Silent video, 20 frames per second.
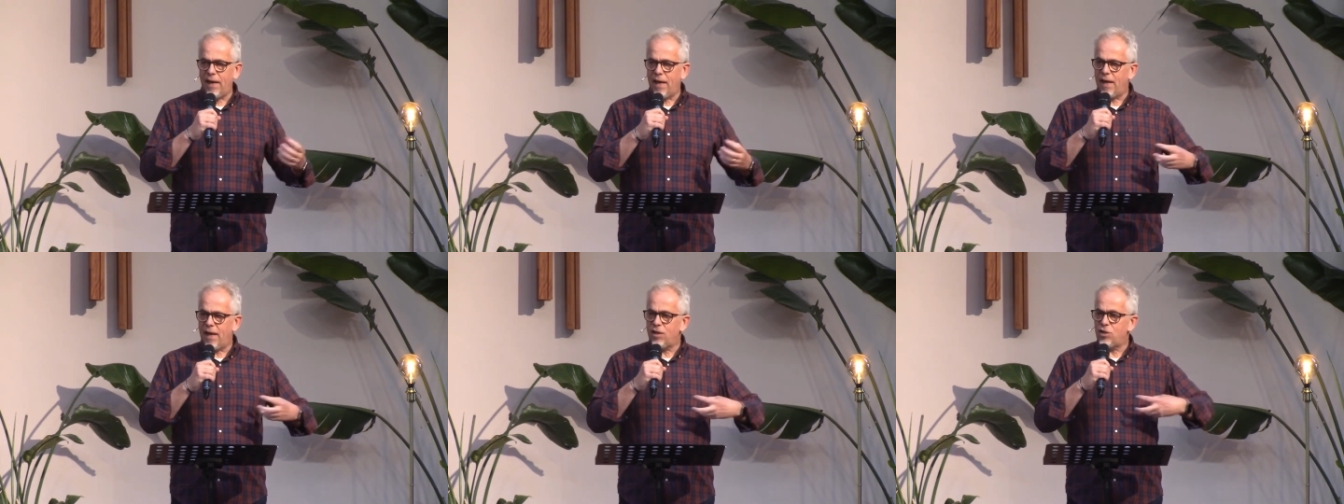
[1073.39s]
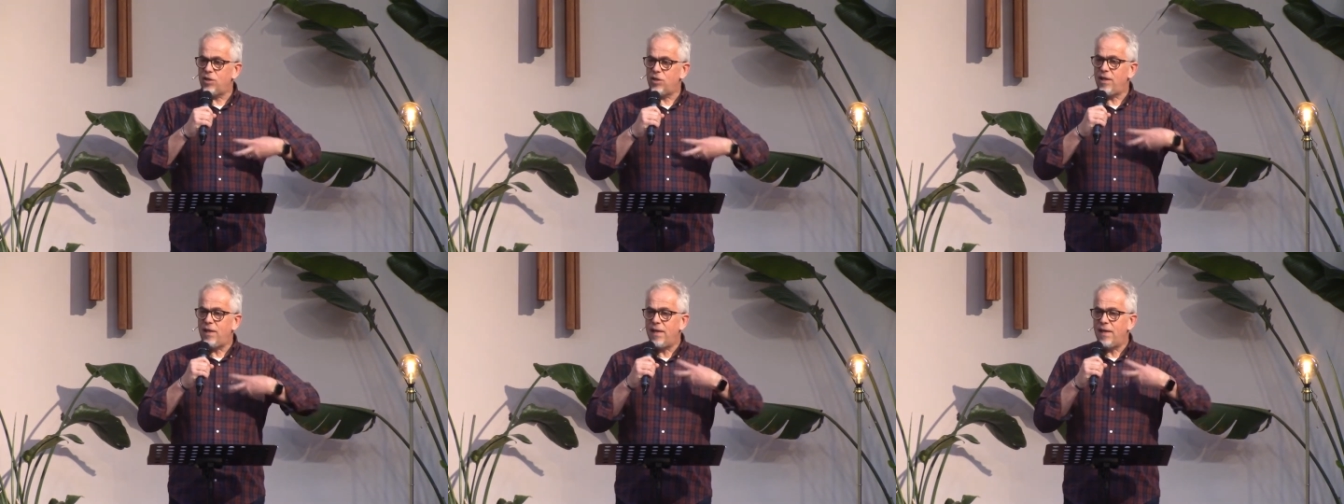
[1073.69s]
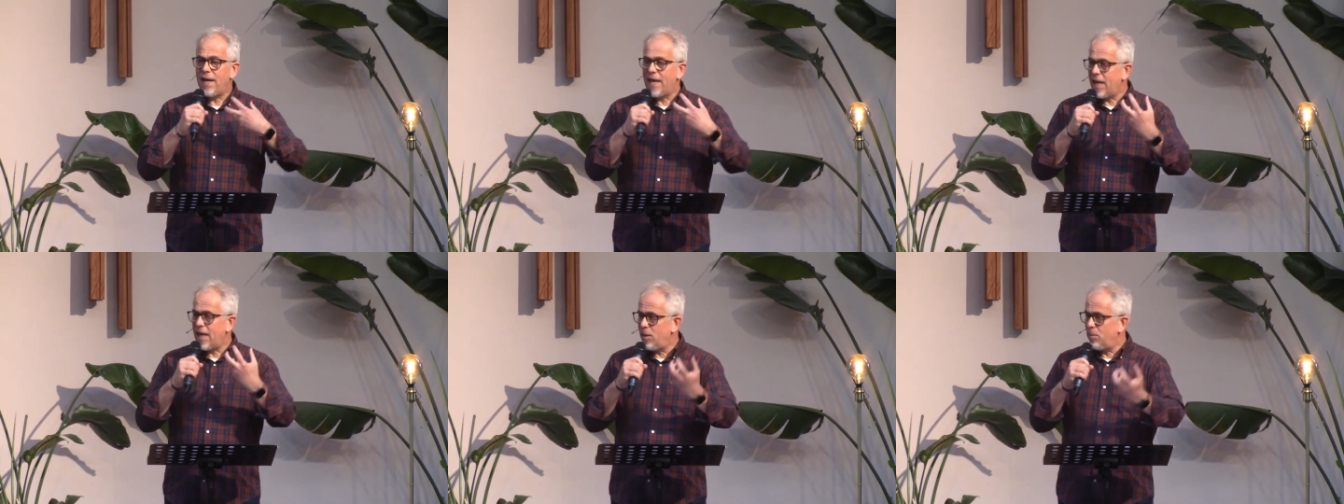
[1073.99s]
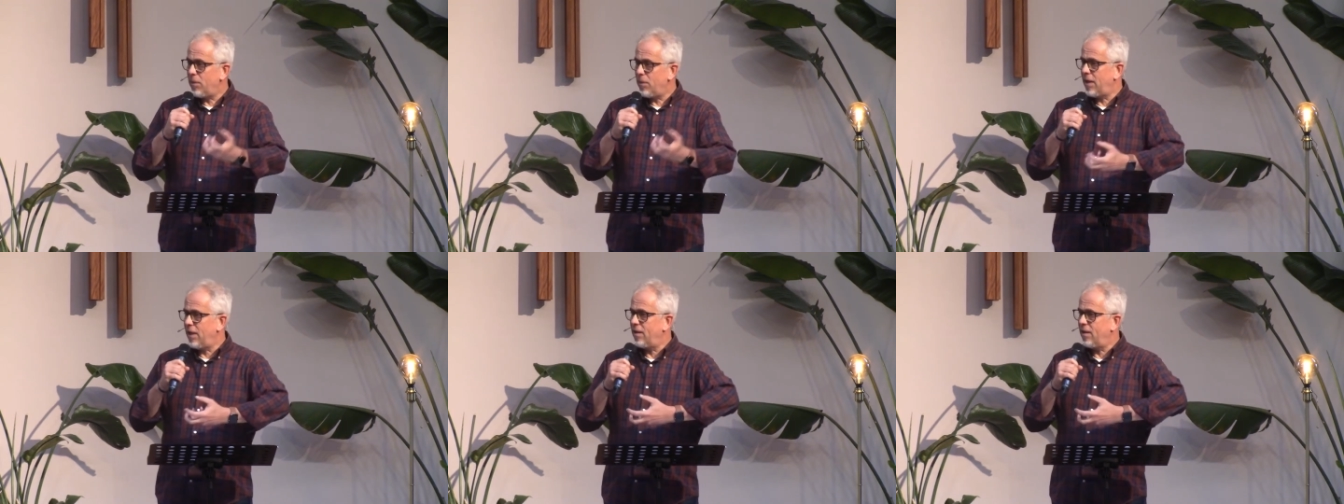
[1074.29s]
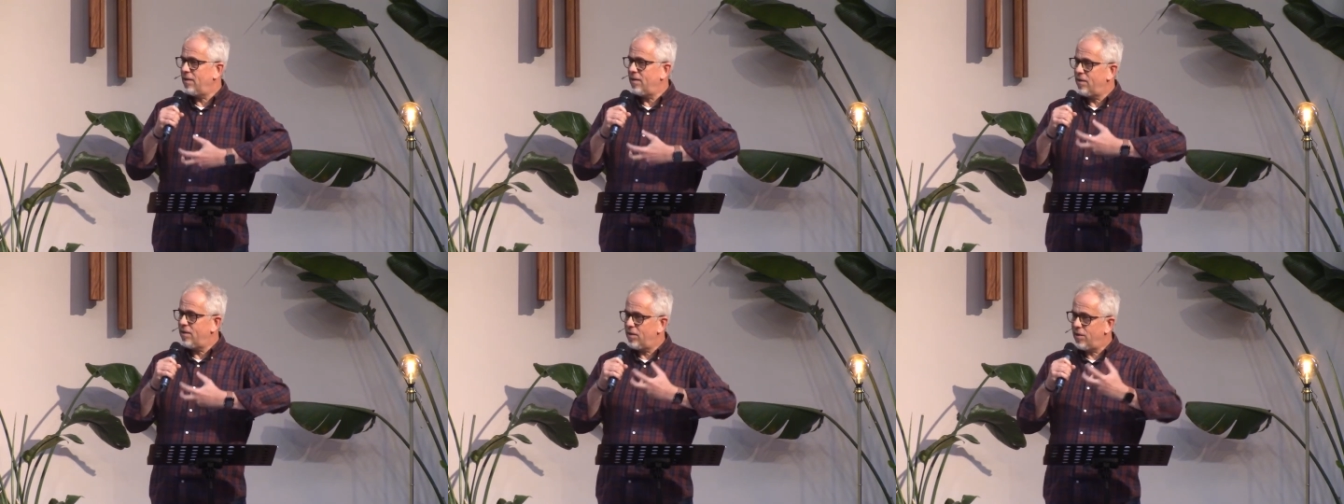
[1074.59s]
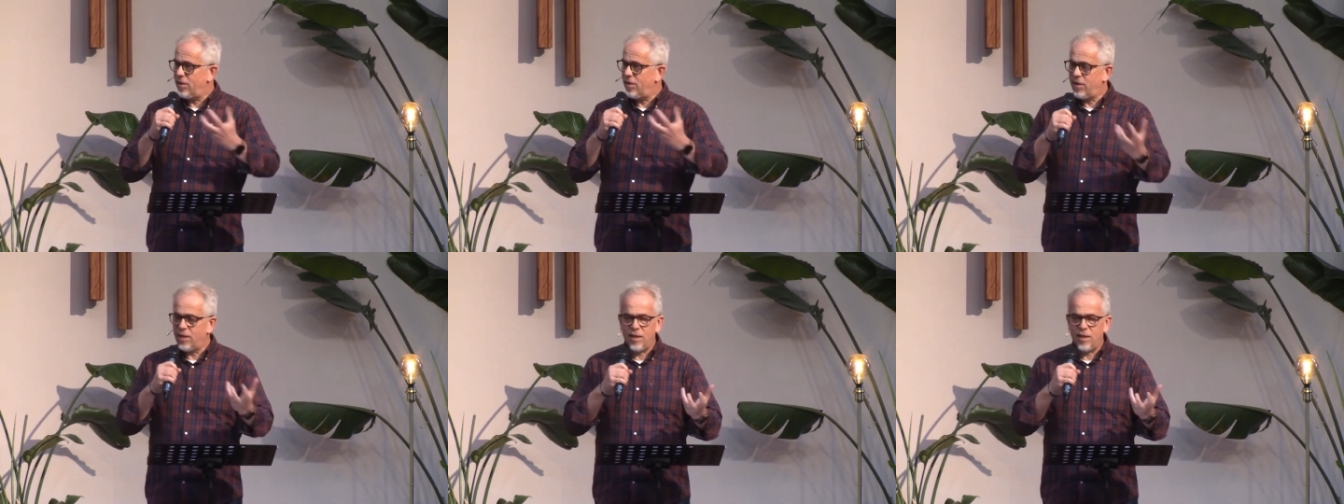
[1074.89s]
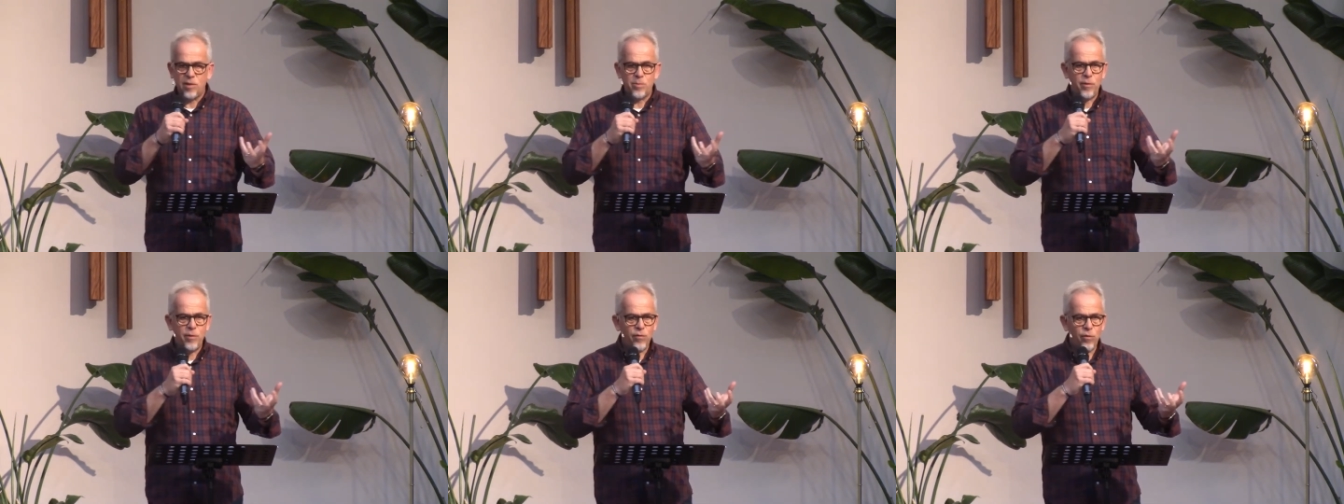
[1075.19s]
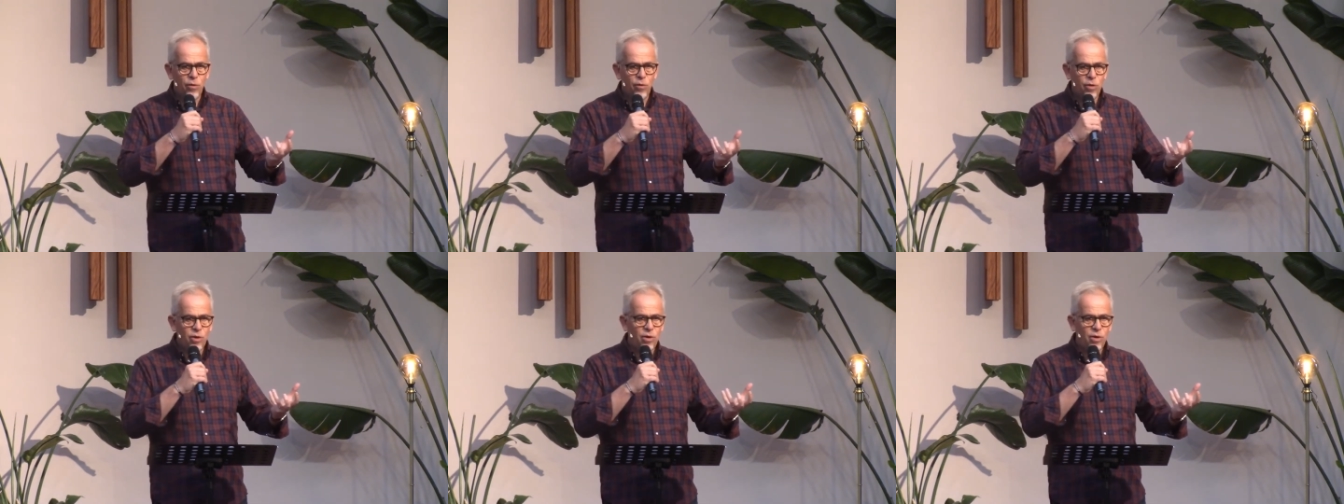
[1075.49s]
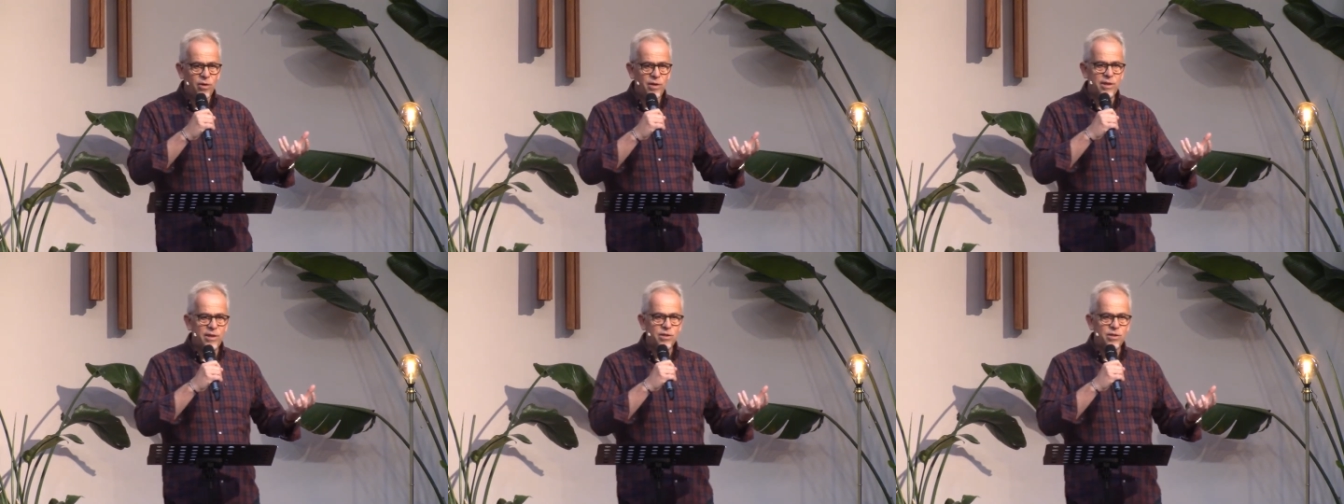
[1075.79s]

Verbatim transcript: Actually, naming the things before God,